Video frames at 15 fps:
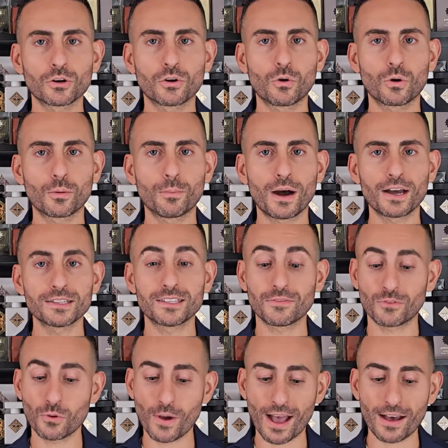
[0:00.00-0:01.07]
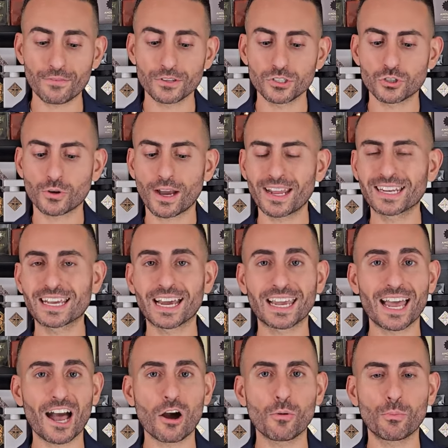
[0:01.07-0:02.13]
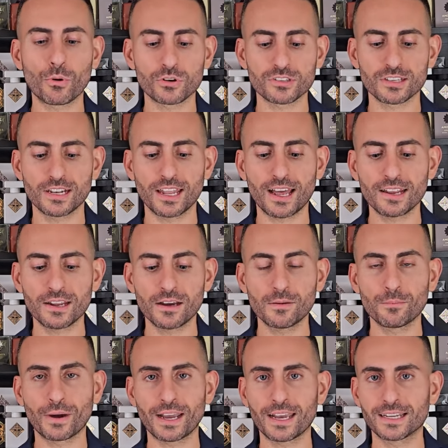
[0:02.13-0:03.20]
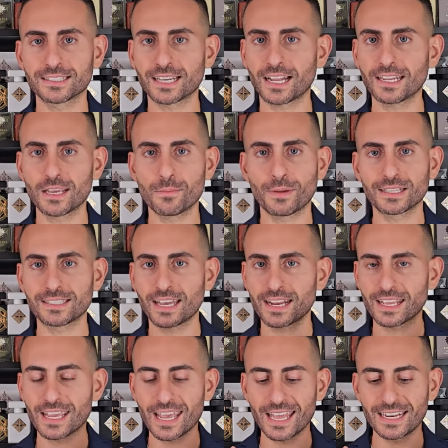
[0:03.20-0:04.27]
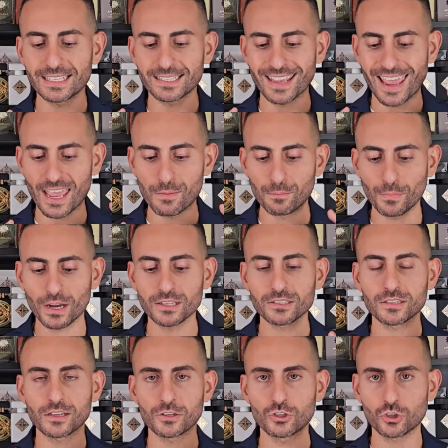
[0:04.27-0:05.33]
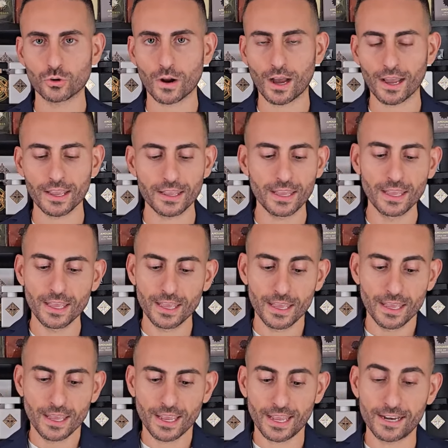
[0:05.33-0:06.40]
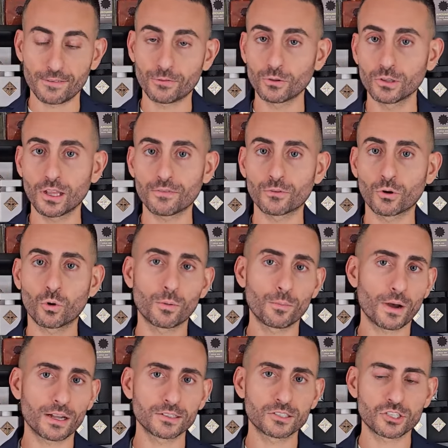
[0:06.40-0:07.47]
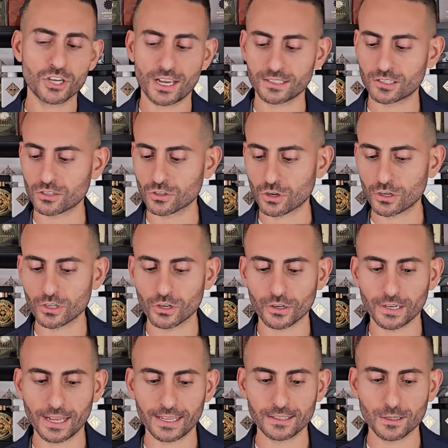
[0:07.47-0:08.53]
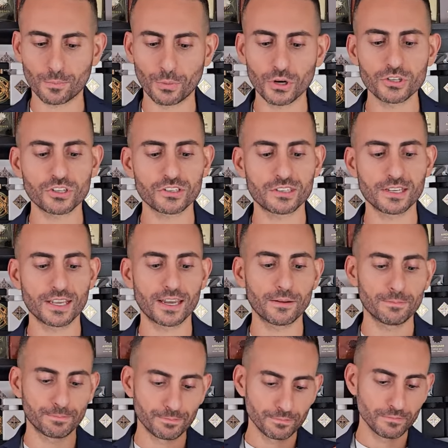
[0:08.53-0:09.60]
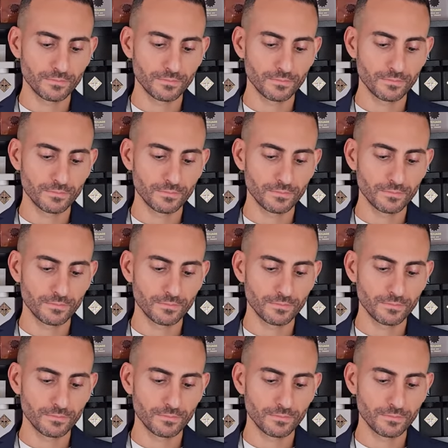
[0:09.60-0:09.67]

your gourmands, if you haven't tried Cacao Porcelana by Atelier Materi, it is a must try. And if you love gourmands, chances are you're going to end up purchasing it.